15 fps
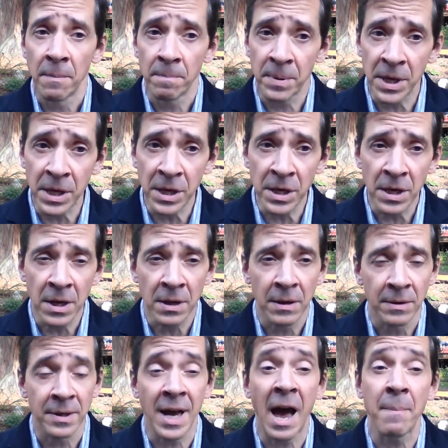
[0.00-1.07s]
P,
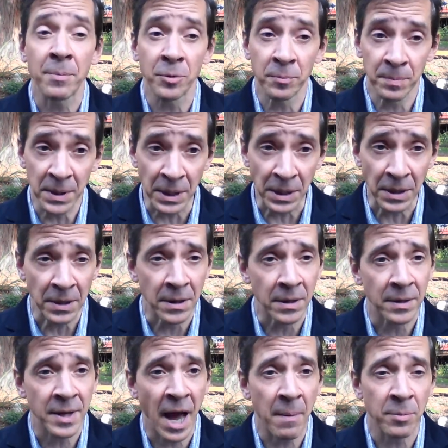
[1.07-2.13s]
capital Q,
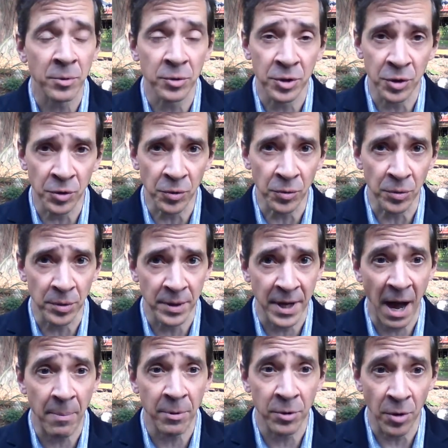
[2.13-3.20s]

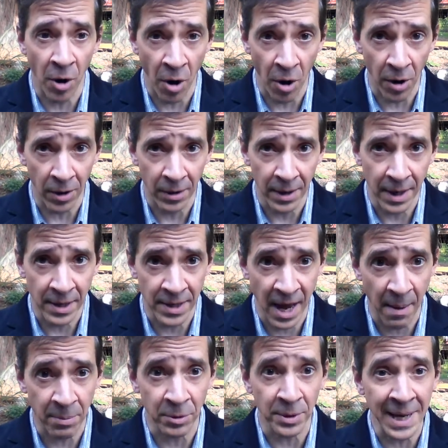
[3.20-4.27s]
capital R, and
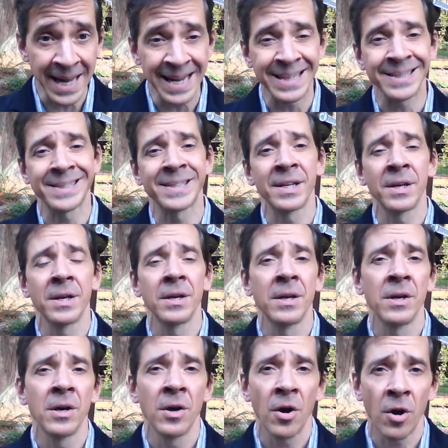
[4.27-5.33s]
capital S
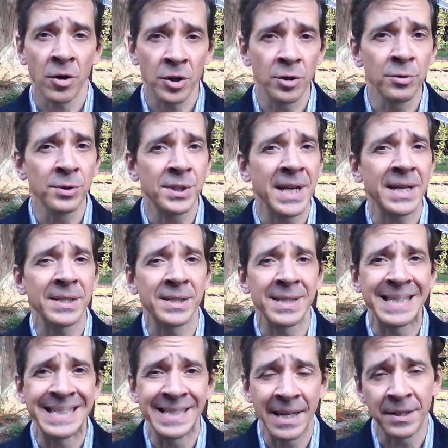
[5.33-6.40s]
are used as
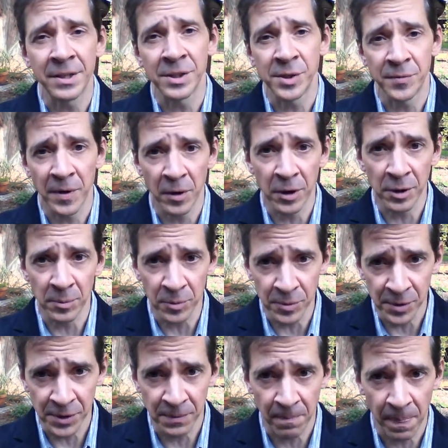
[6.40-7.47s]
sentence
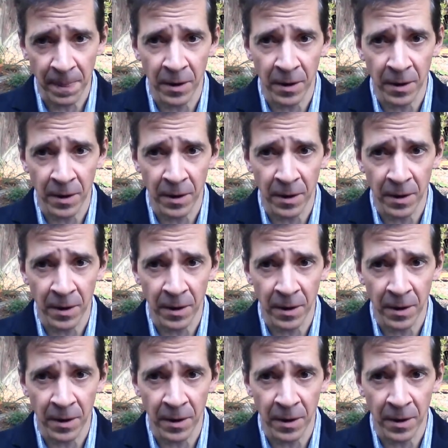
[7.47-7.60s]
variables,